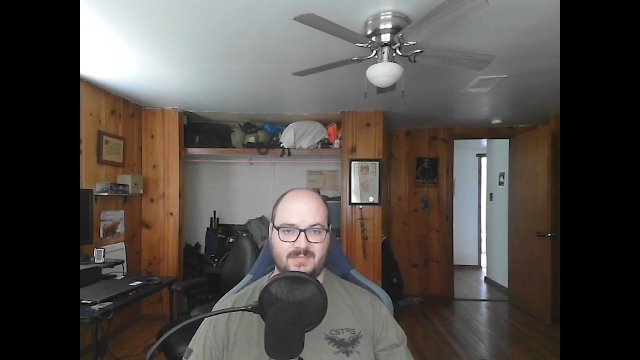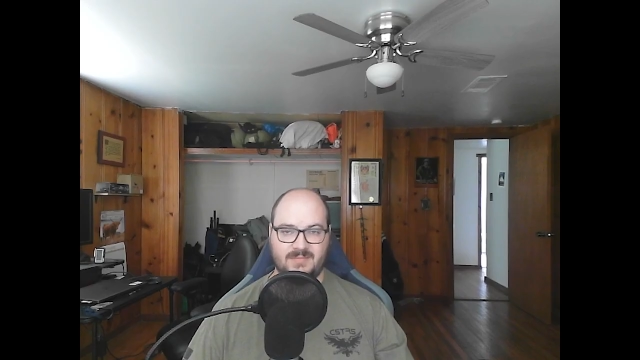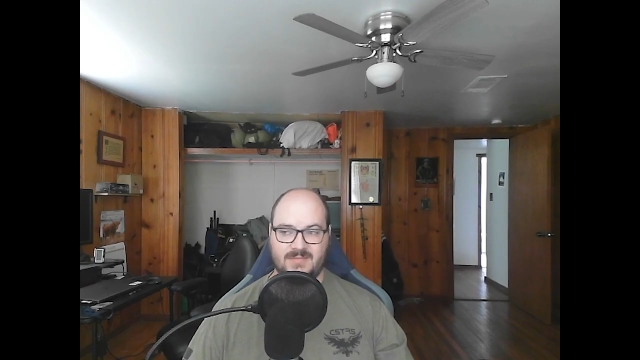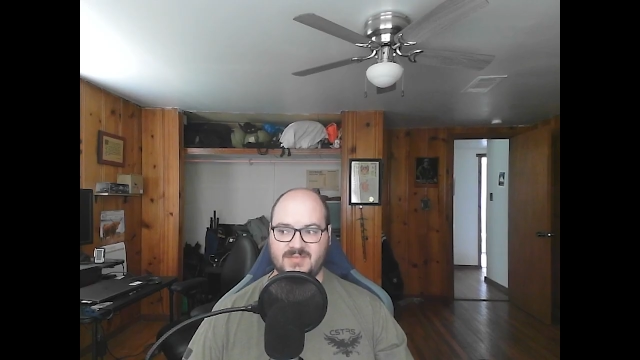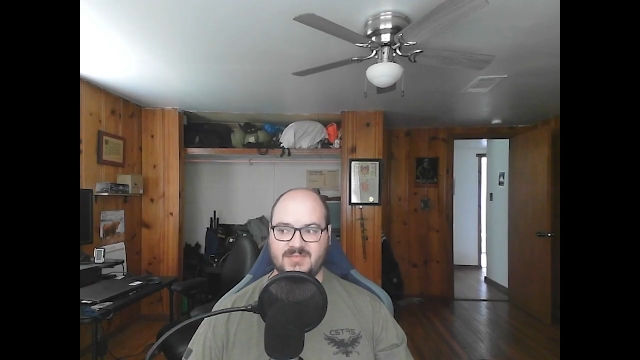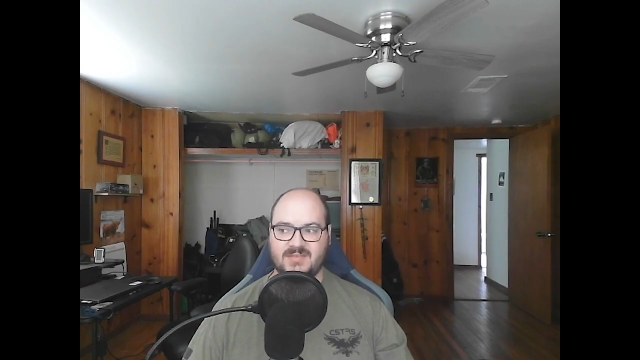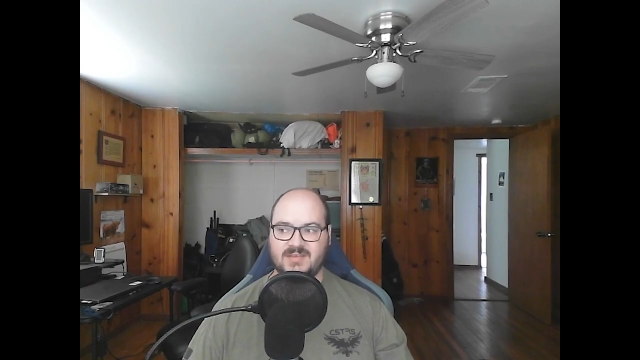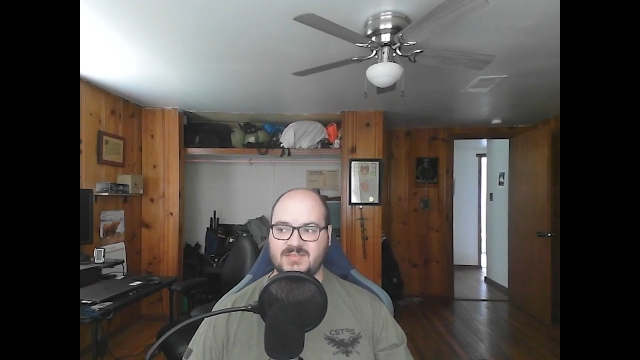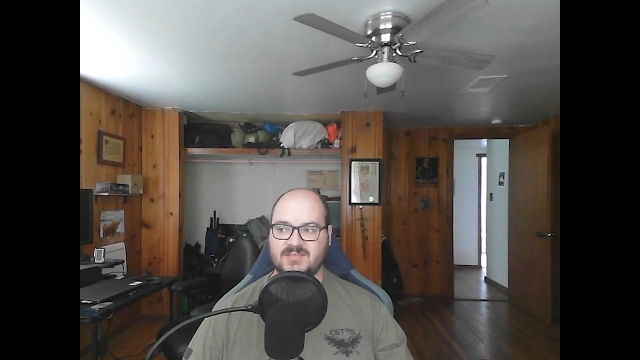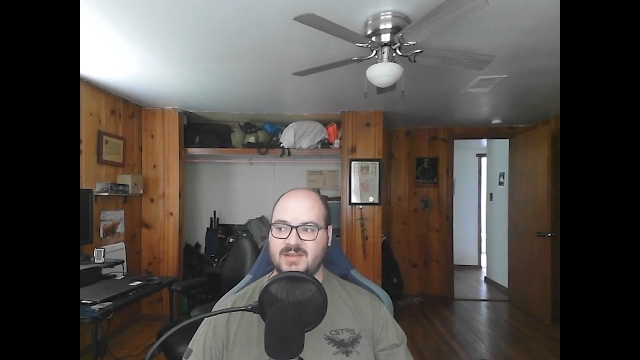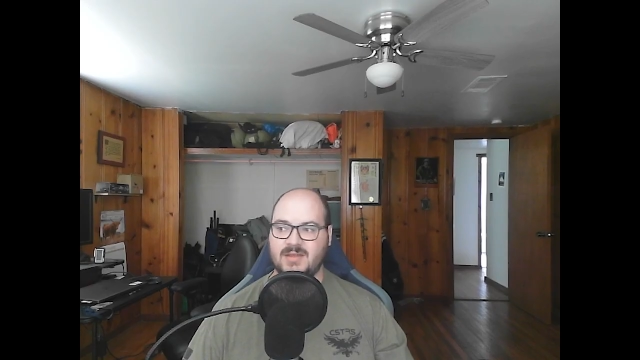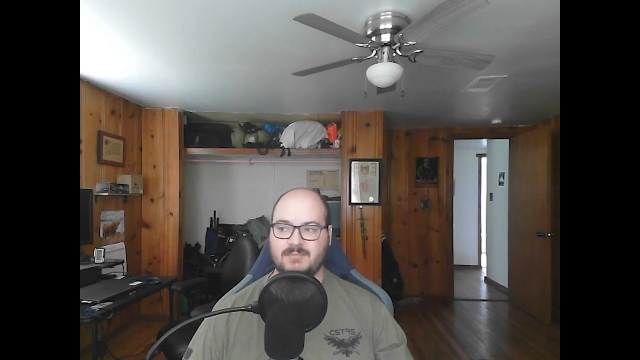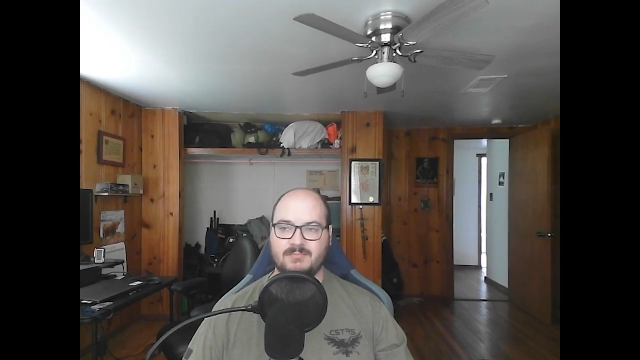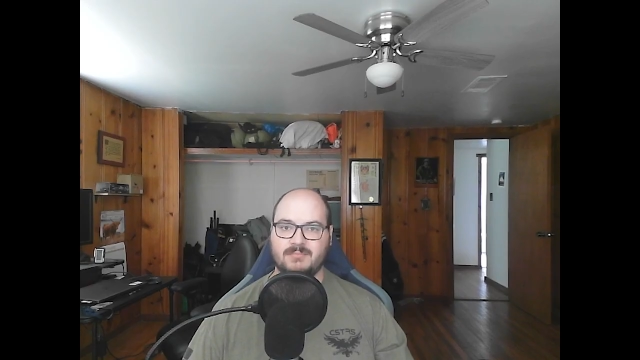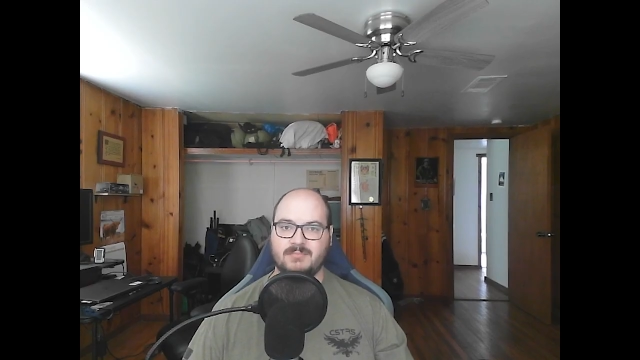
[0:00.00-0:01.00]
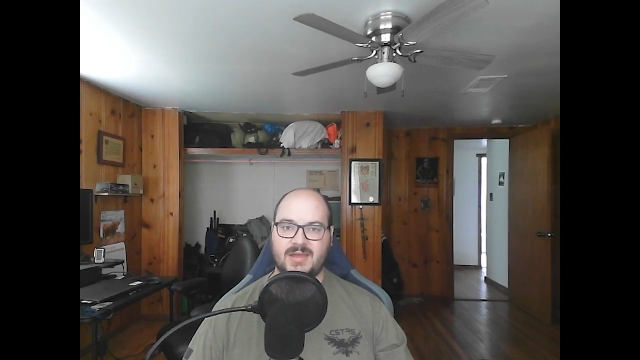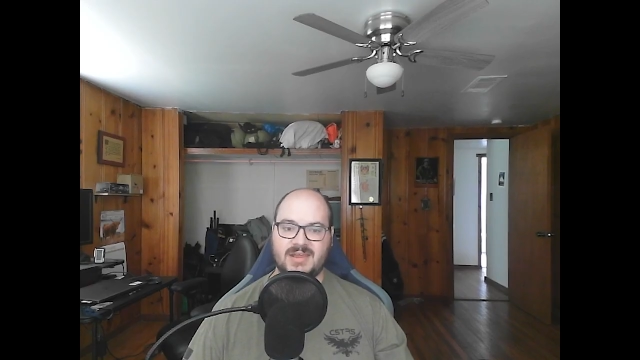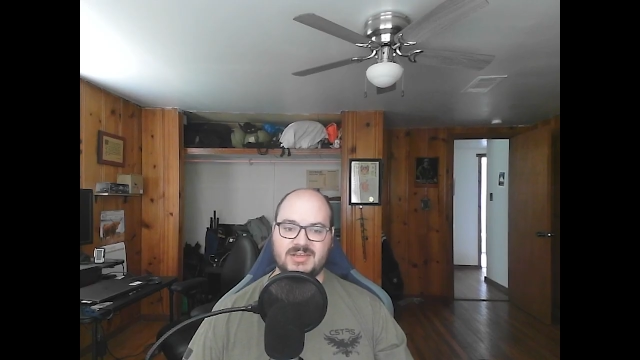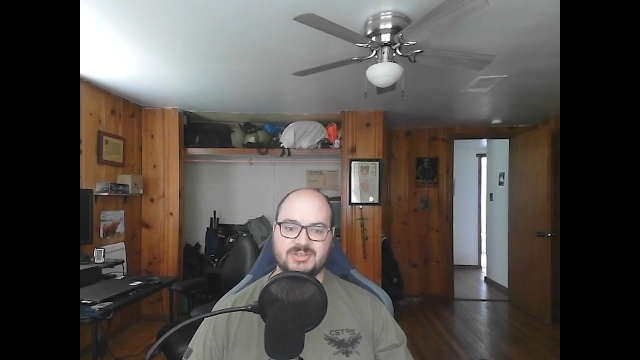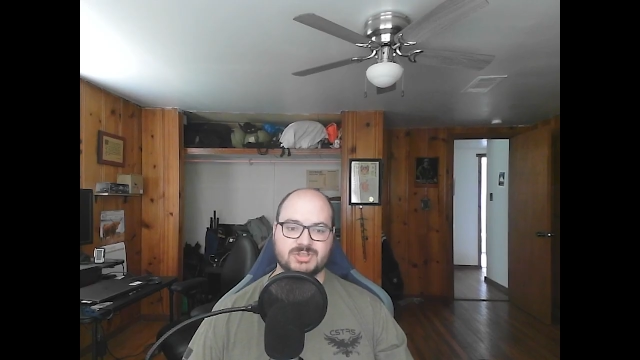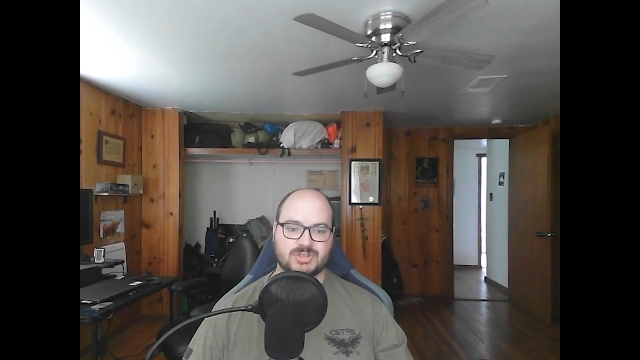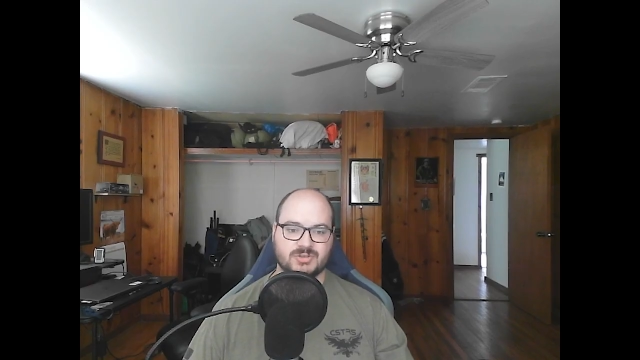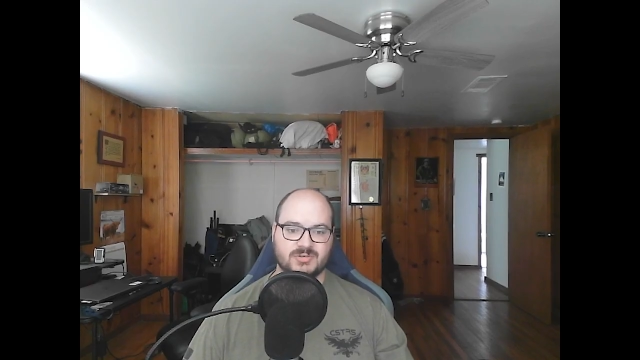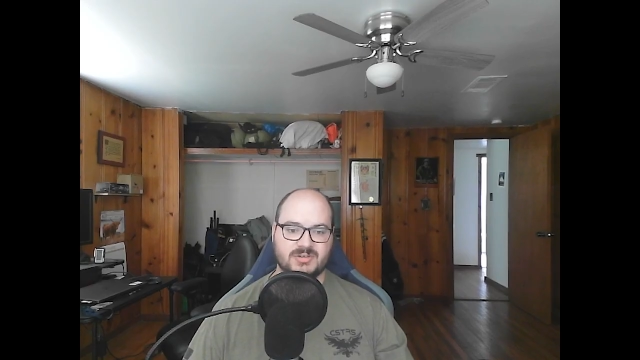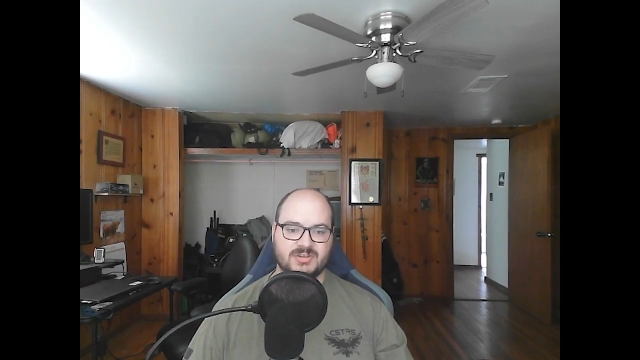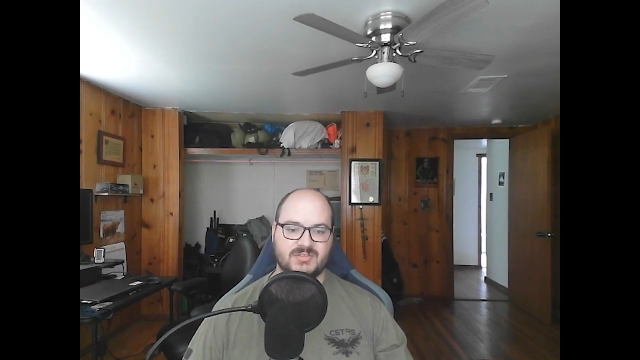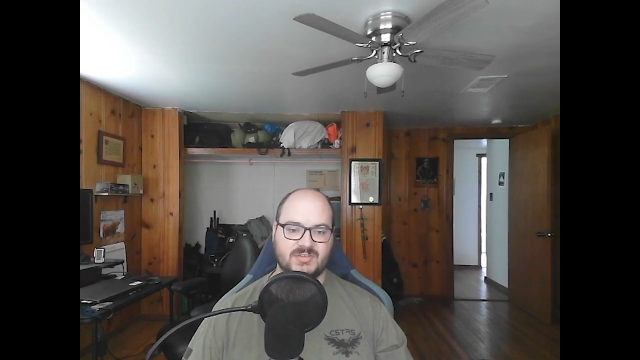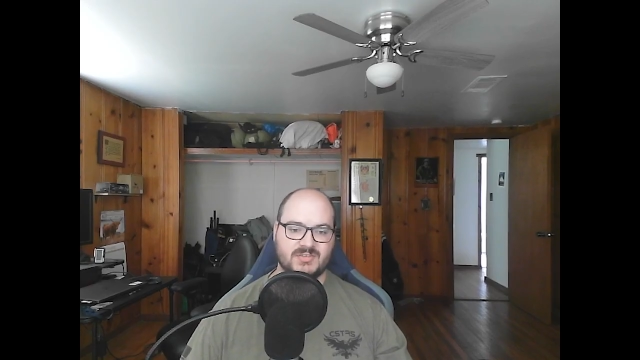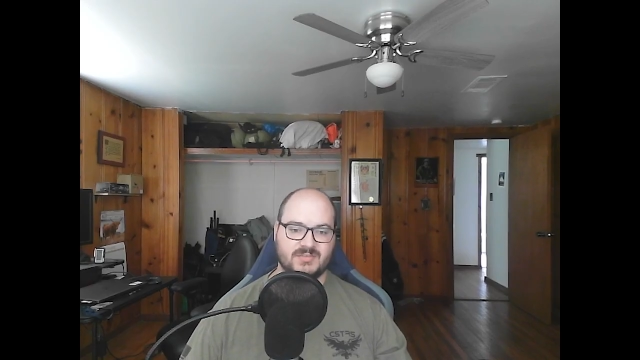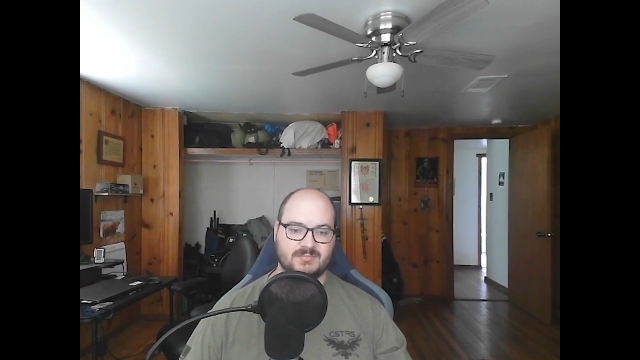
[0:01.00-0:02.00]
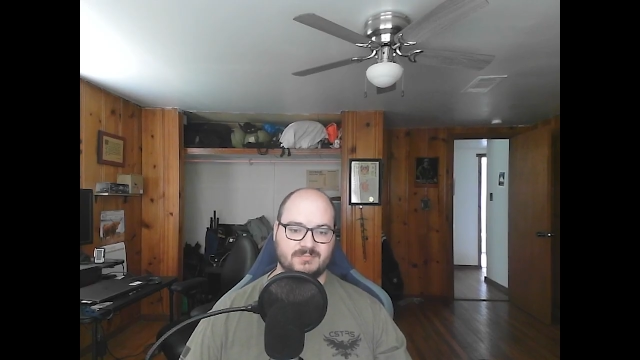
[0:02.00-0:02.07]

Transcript: This isn't a major criticism,